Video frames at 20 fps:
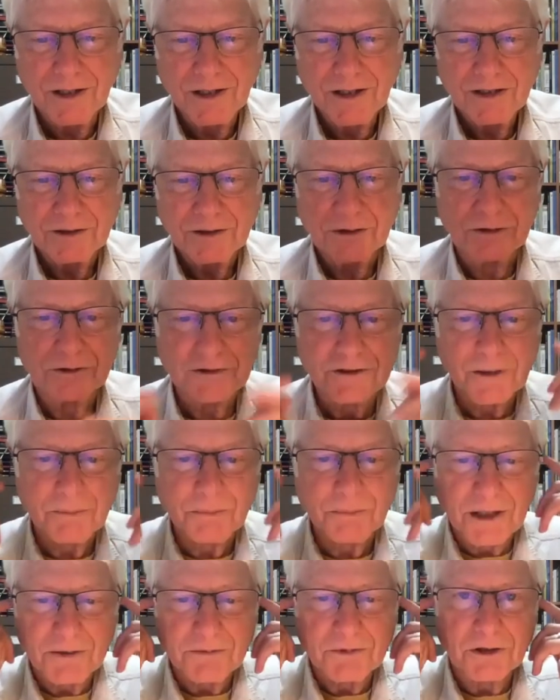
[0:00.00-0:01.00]
you
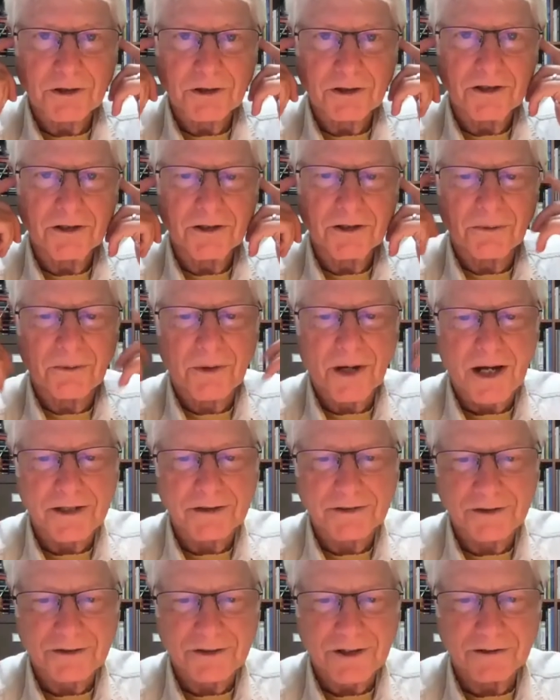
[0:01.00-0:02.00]
sometimes you can hear
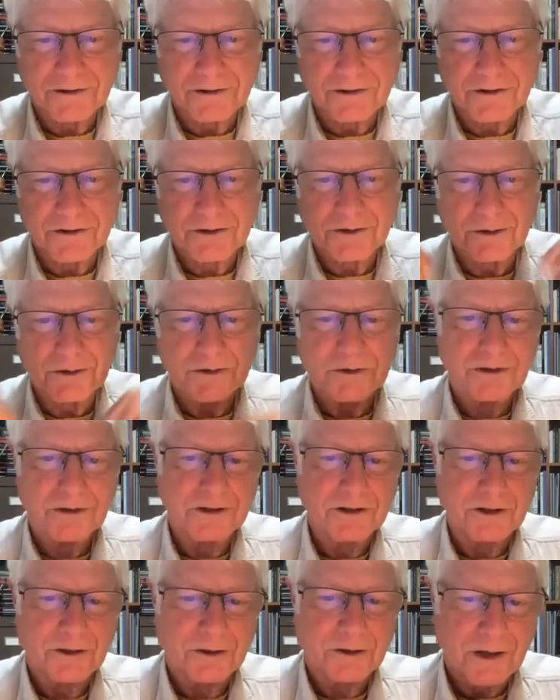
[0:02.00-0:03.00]
rises on the Deschutes. You
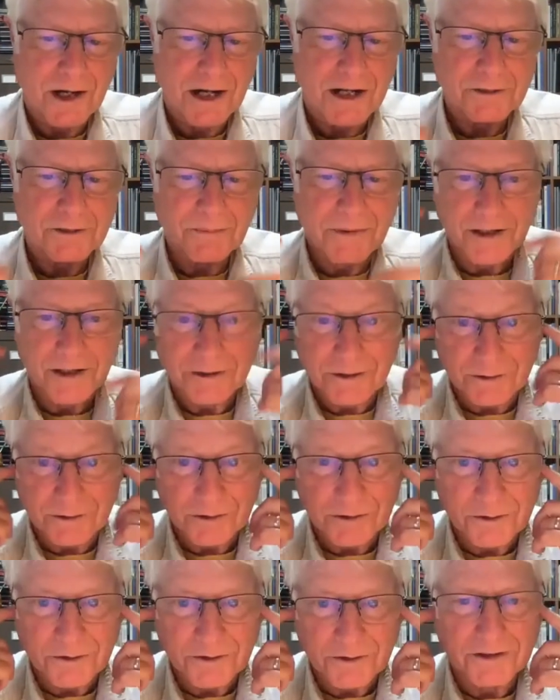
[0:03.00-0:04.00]
hear a rise back under
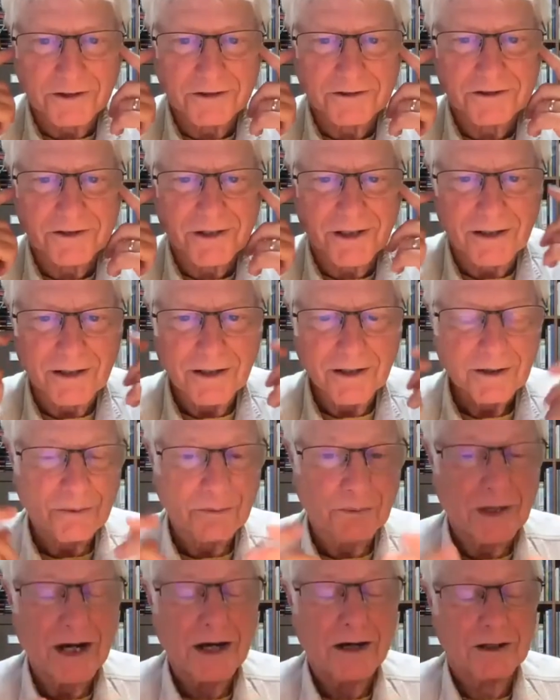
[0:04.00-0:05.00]
a tree and say,
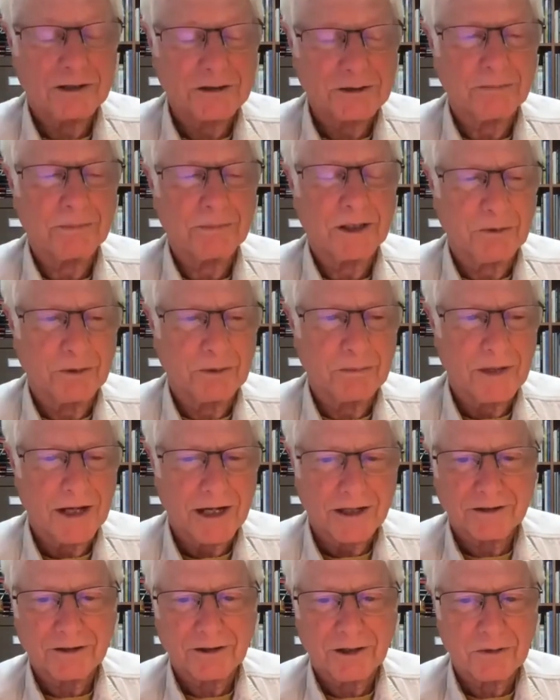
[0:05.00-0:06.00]
wow, that's a big one
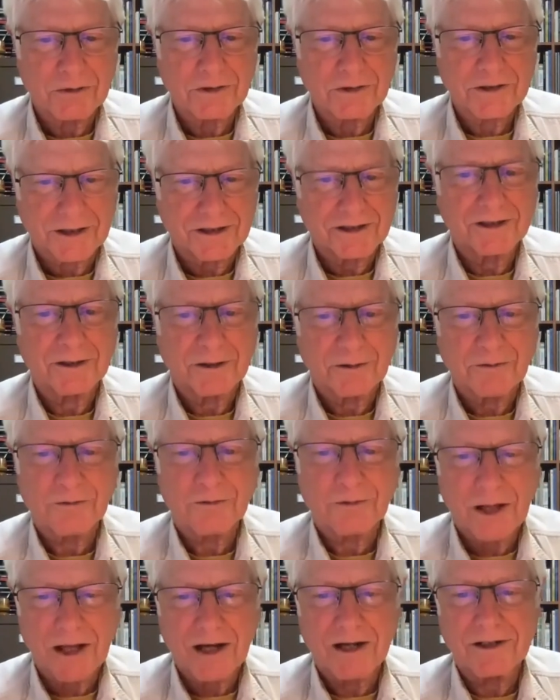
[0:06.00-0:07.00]
back there. I wish I could get a
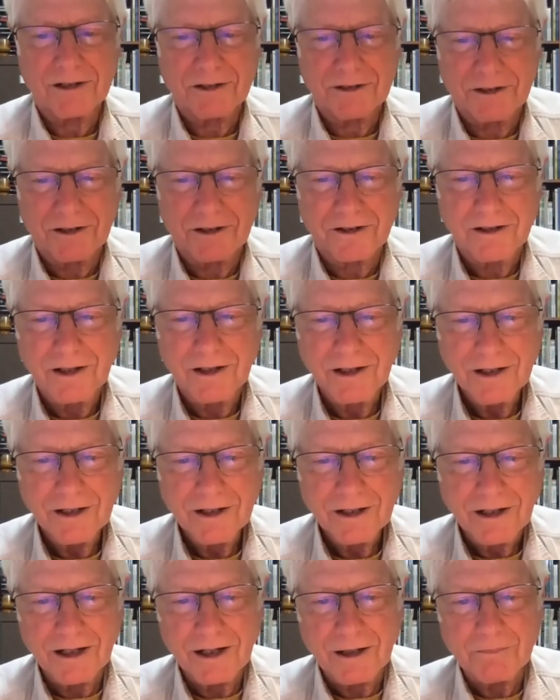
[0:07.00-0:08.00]
fly in there.
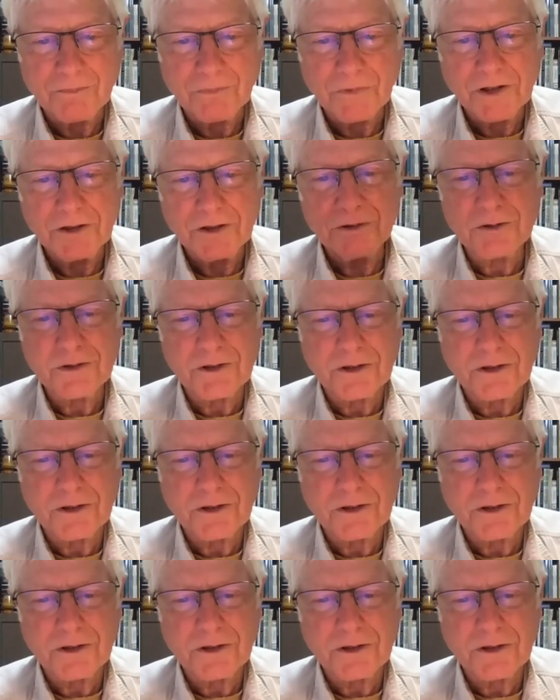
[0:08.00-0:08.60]
Um, use your